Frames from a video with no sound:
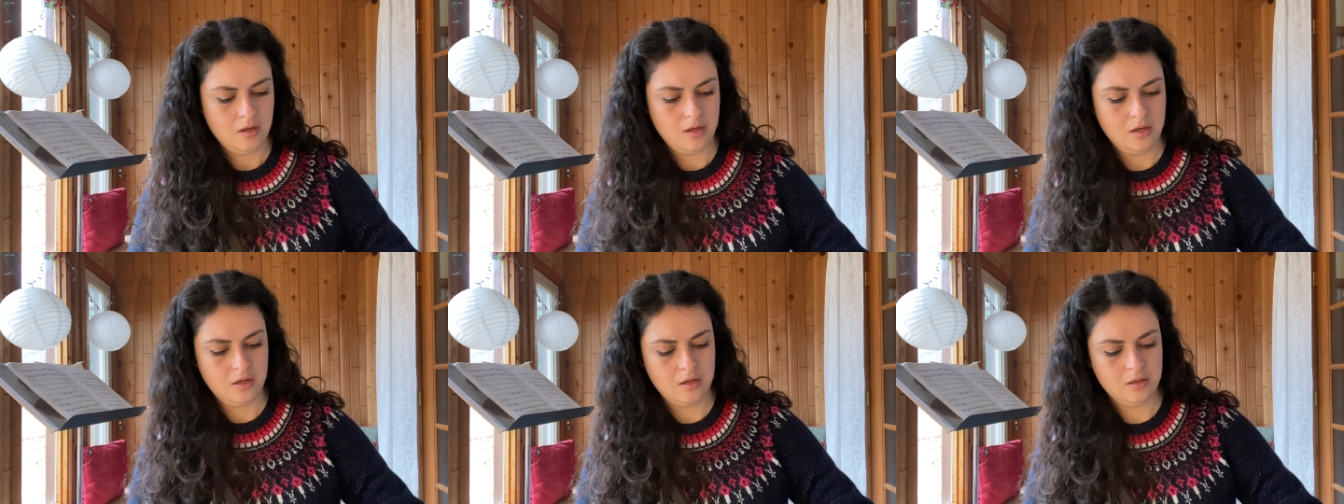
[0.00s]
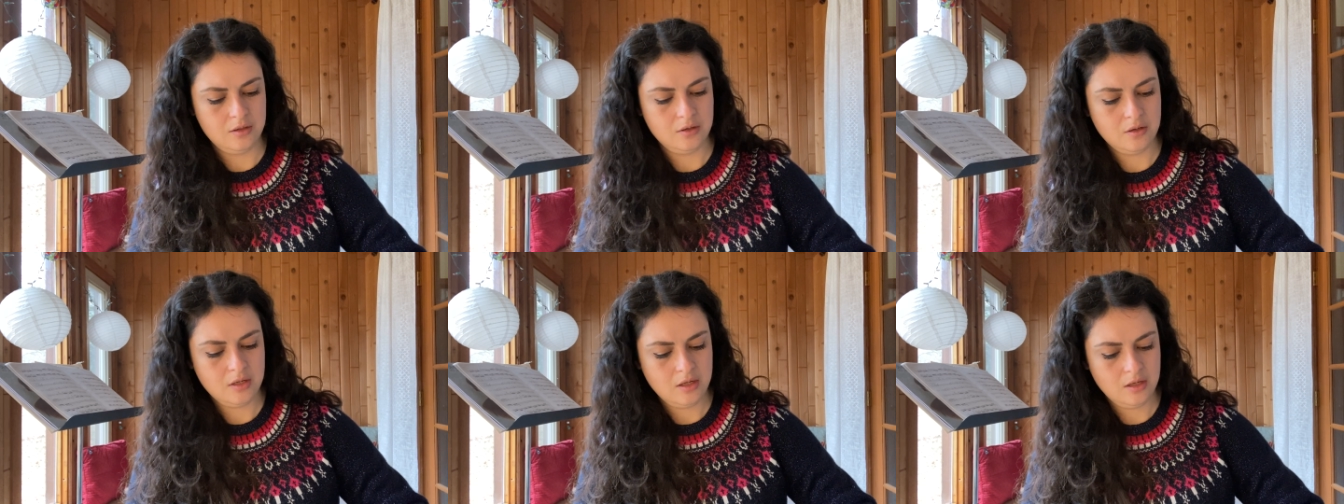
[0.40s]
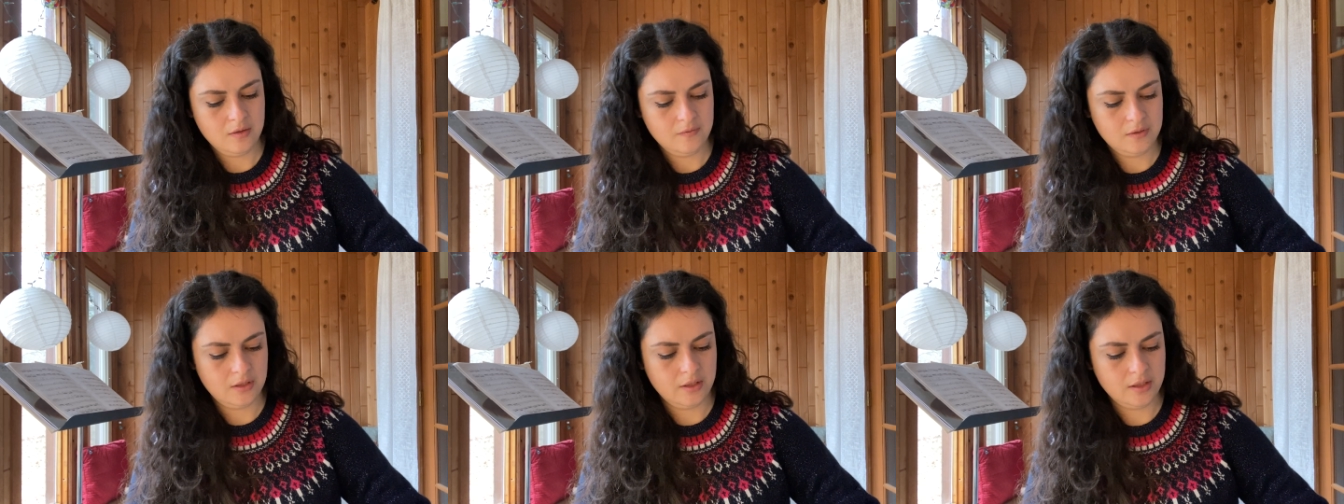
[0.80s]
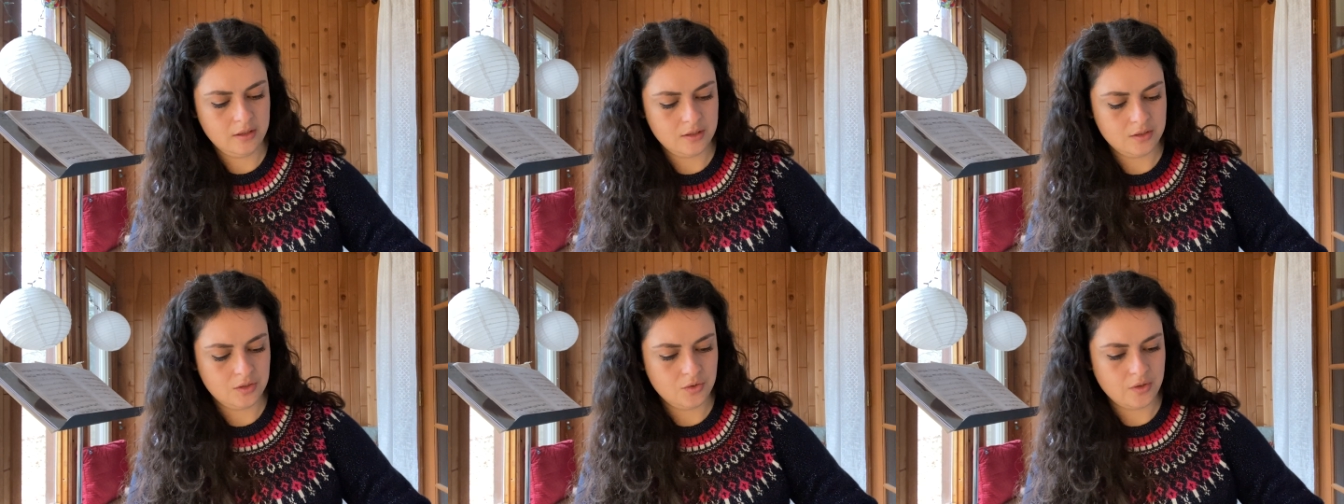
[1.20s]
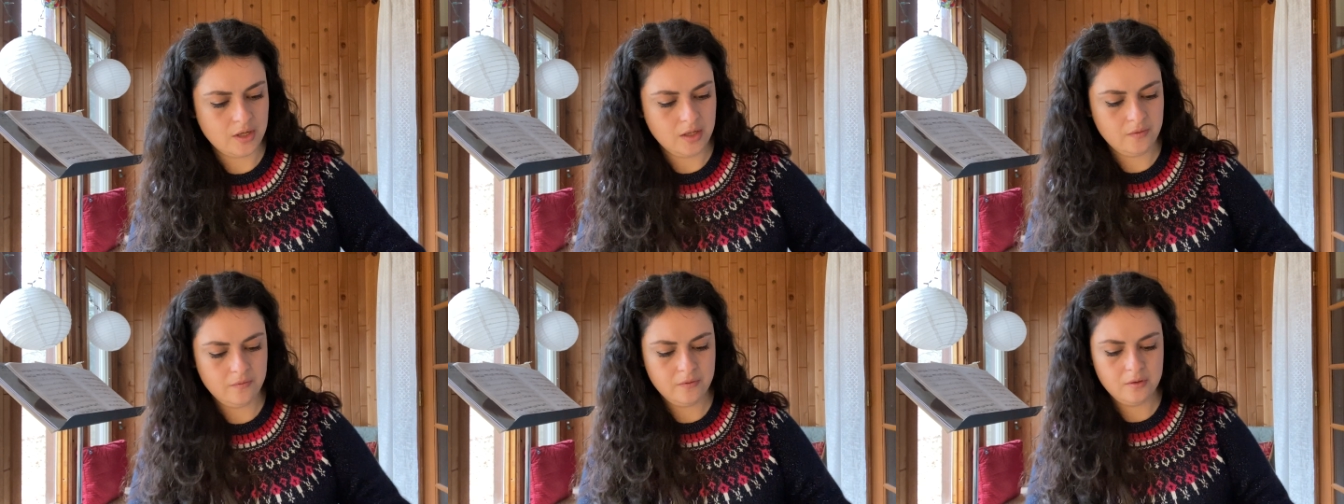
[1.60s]
And you're gonna have to let this
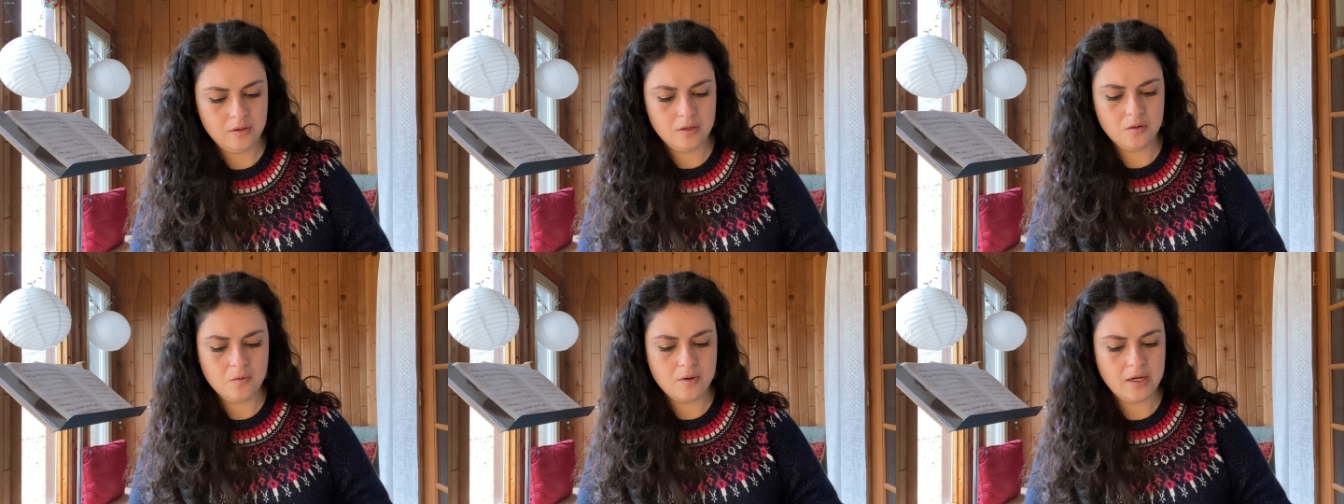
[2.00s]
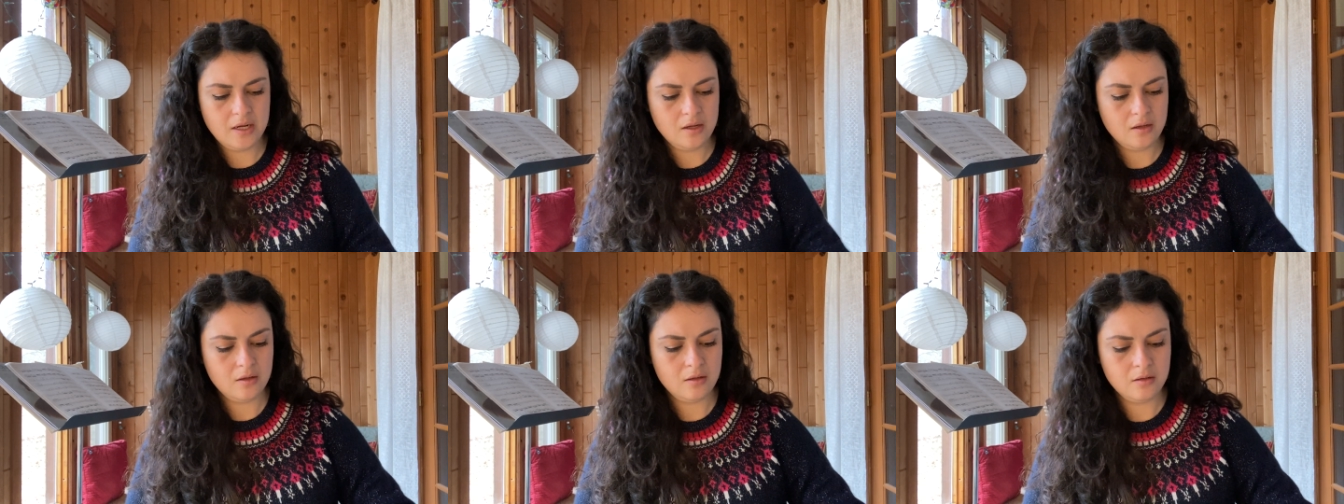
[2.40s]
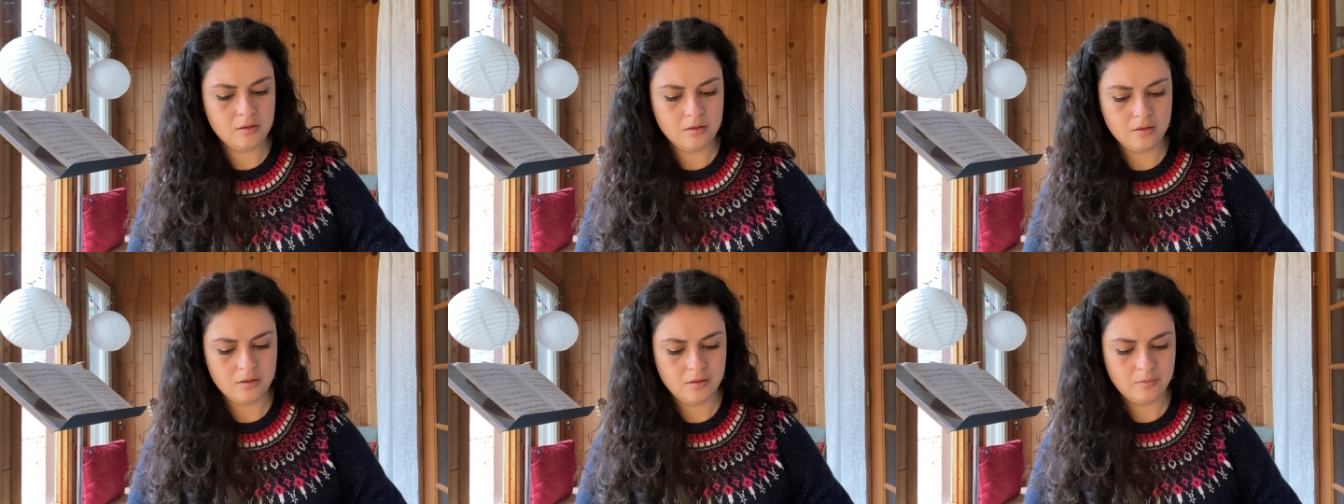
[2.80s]
dry for a little while